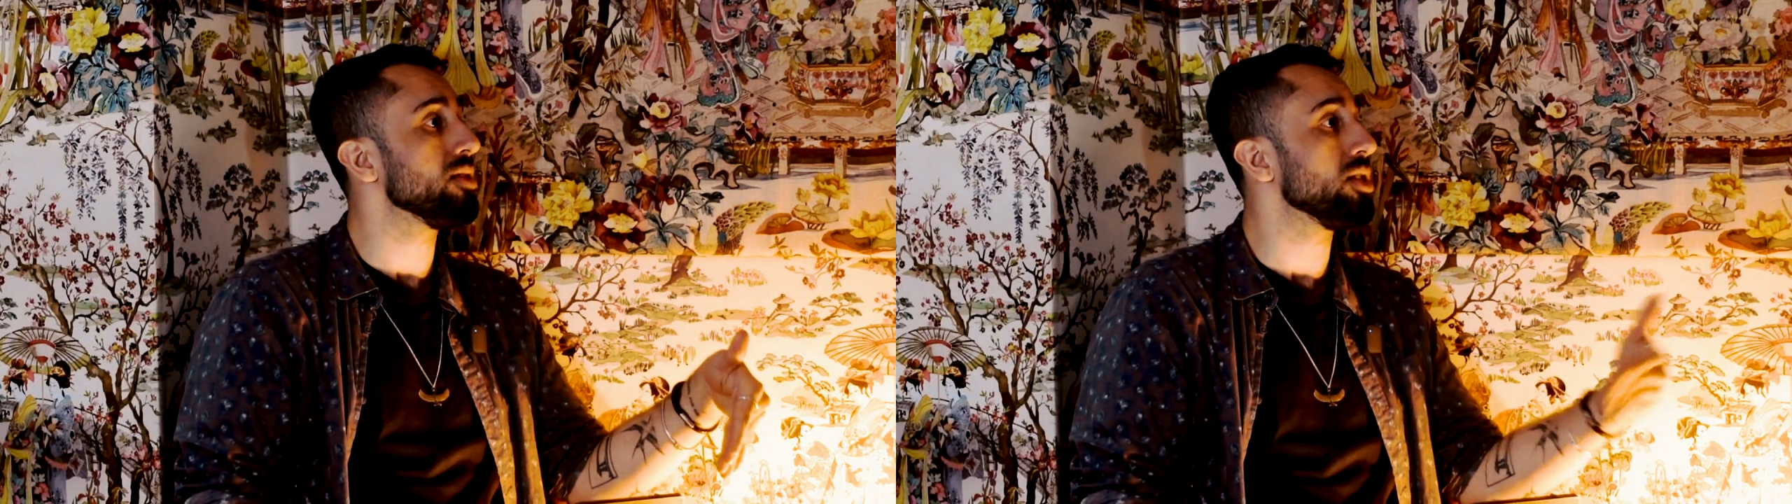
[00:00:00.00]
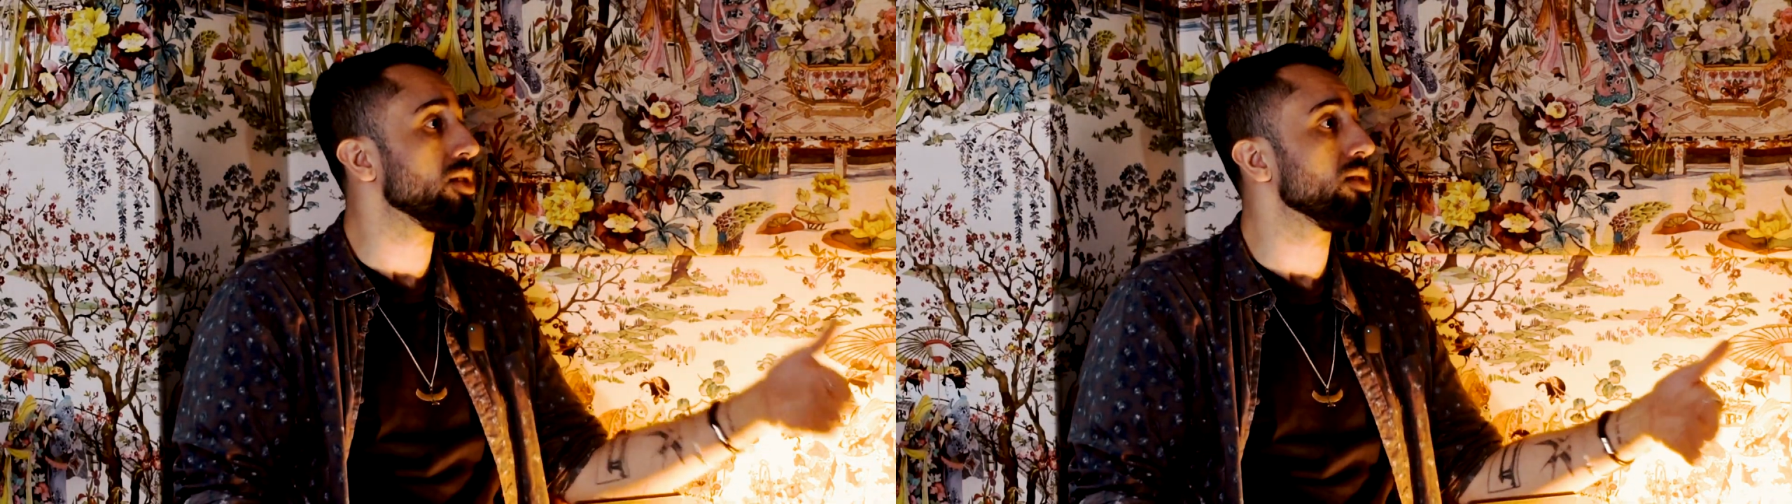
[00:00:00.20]

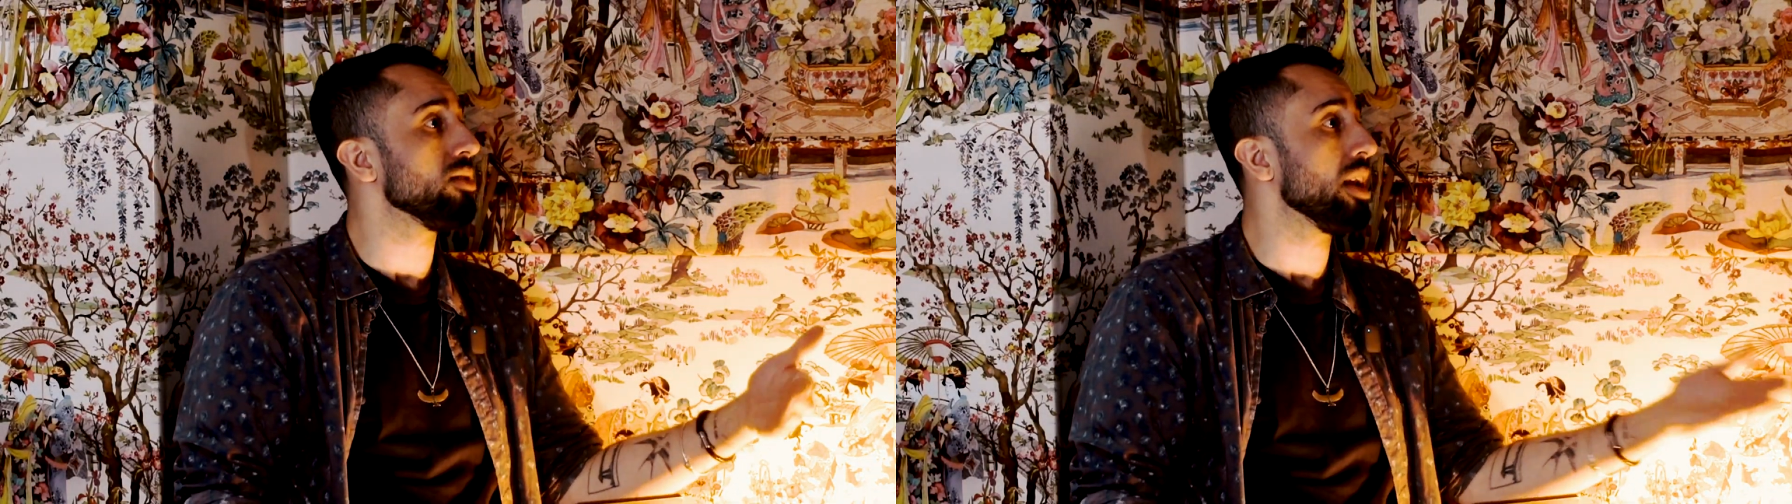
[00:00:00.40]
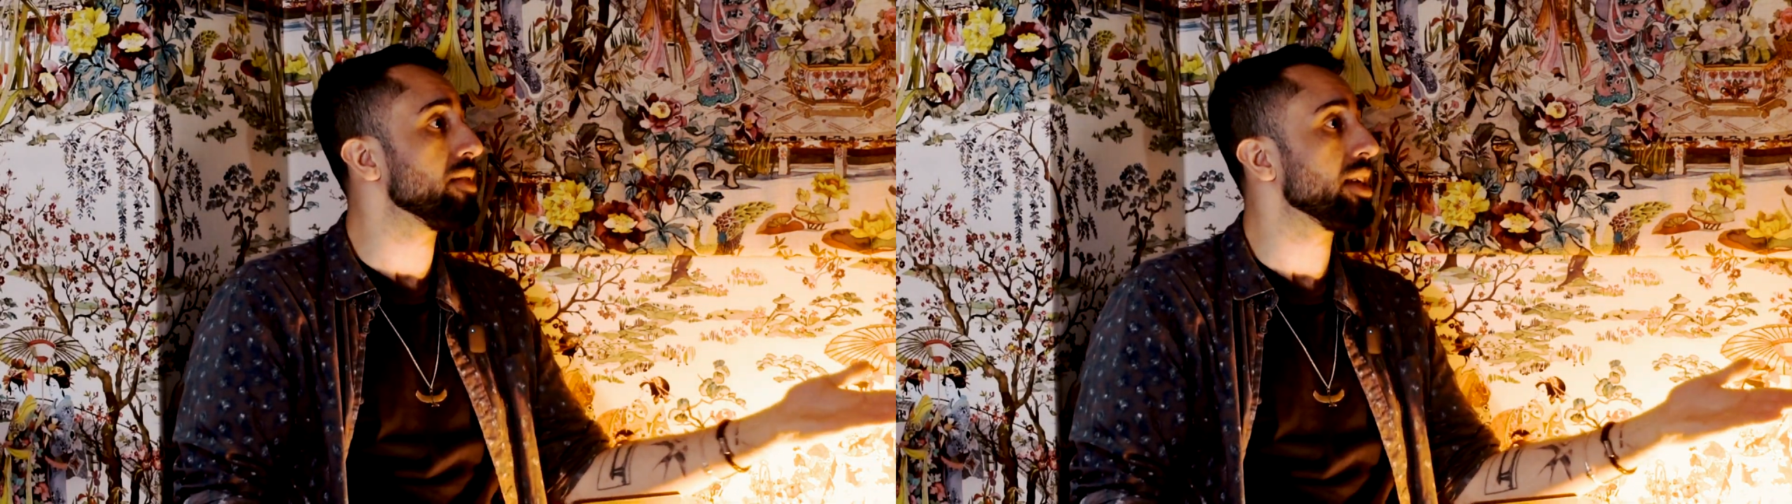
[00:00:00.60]
to you
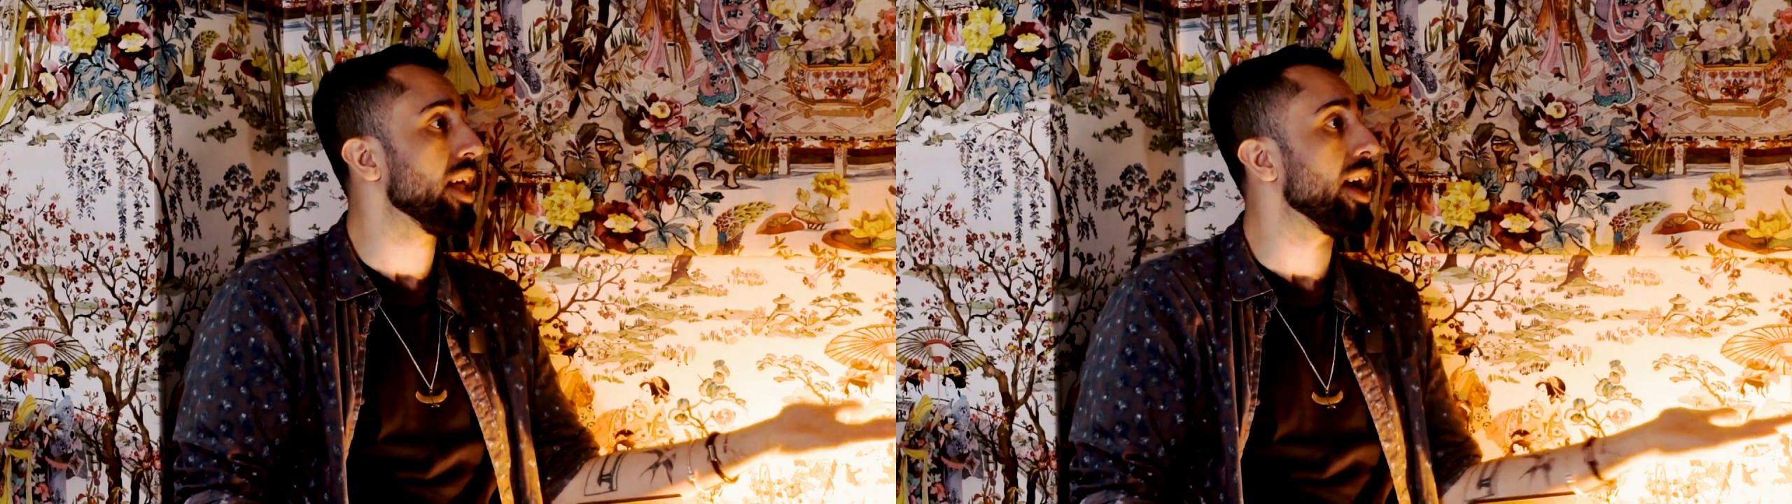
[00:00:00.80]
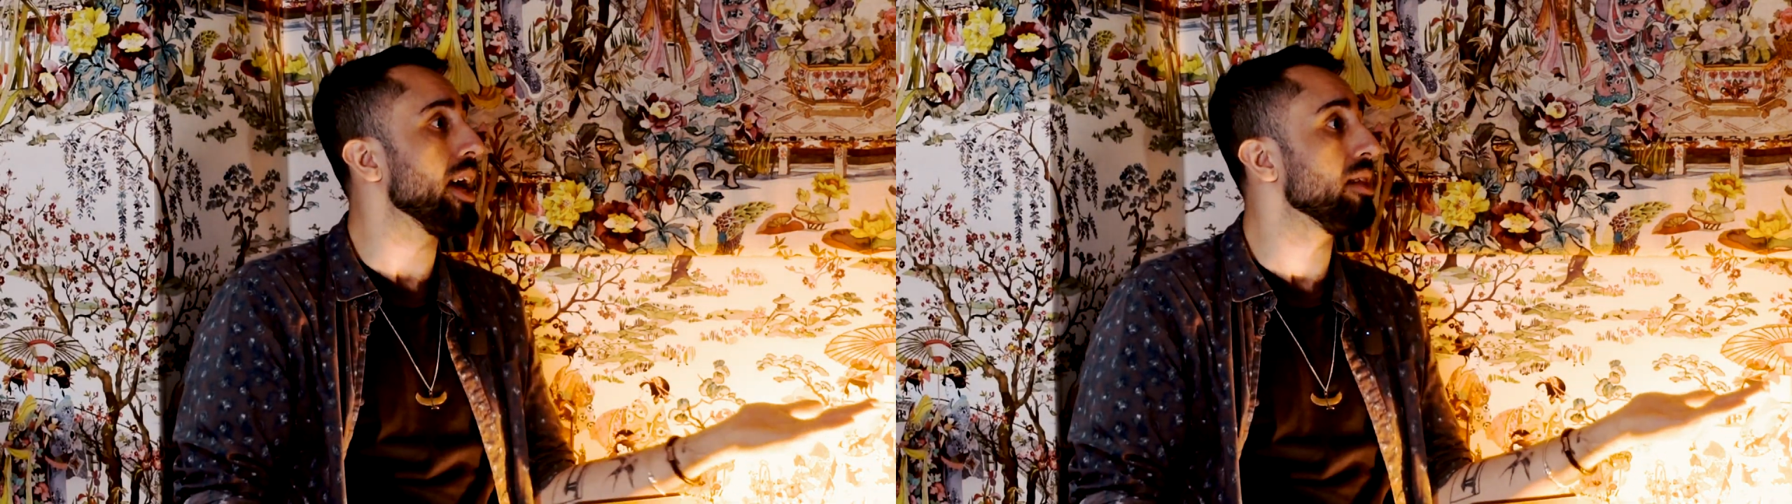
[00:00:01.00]
living
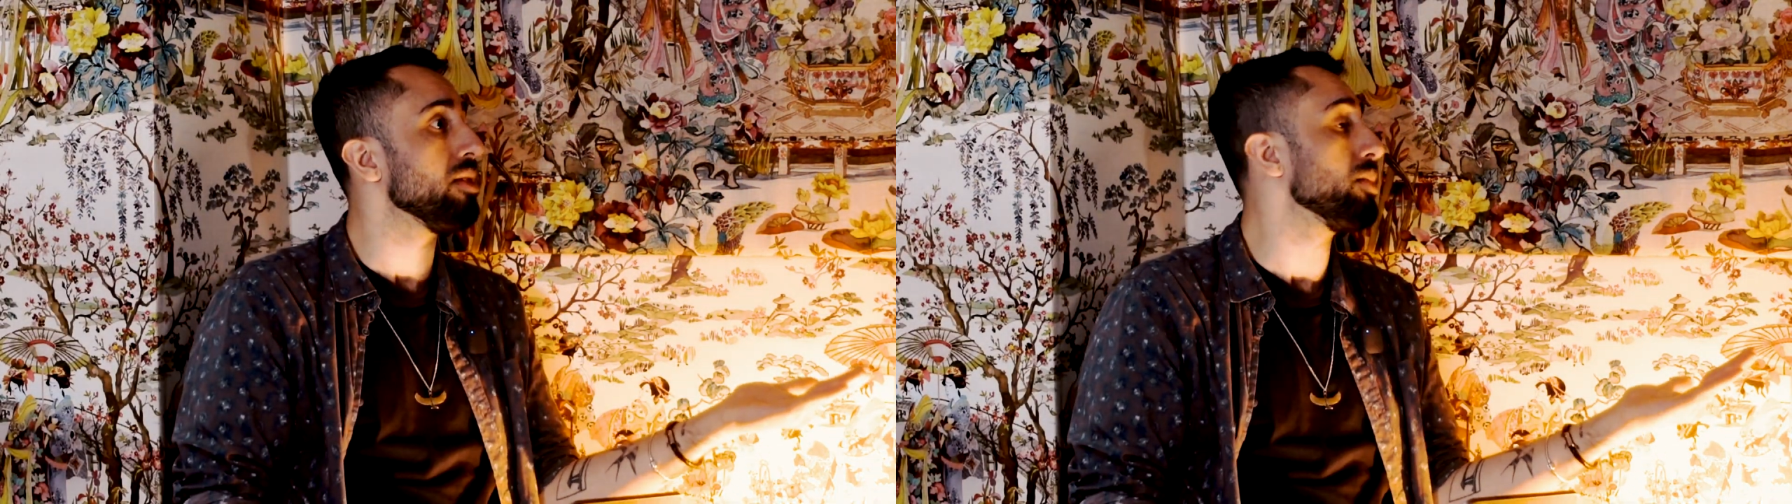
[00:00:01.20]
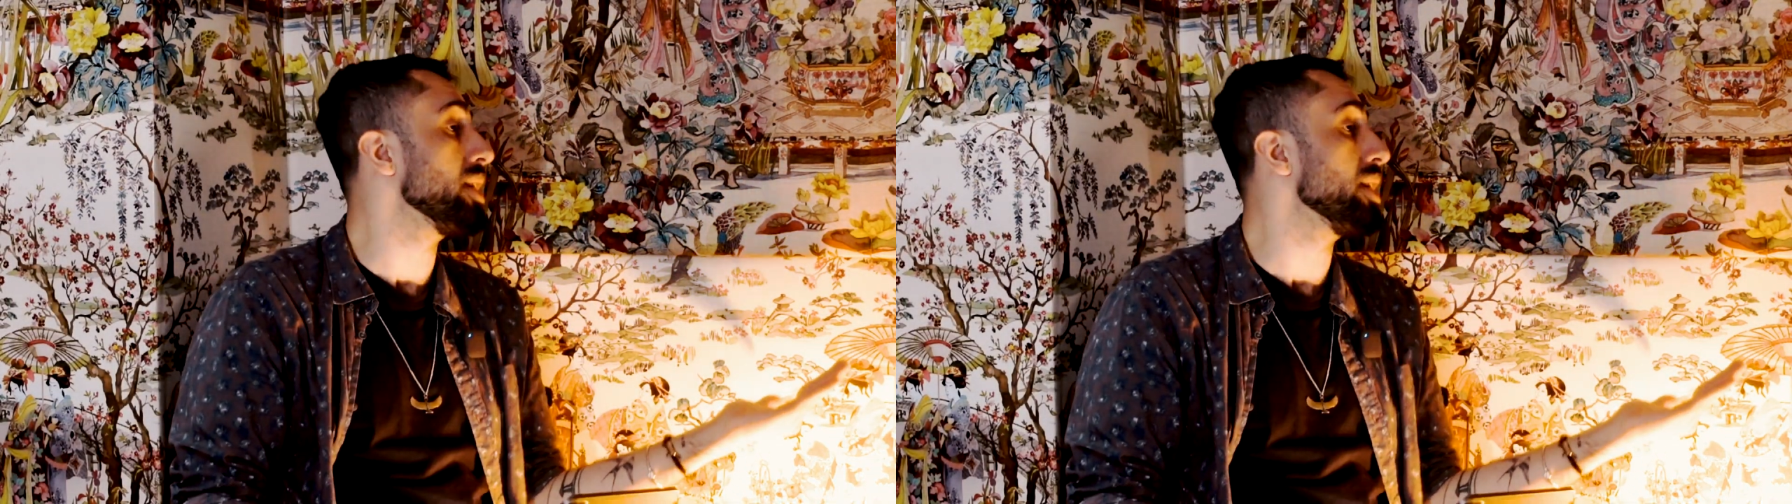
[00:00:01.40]
there in 3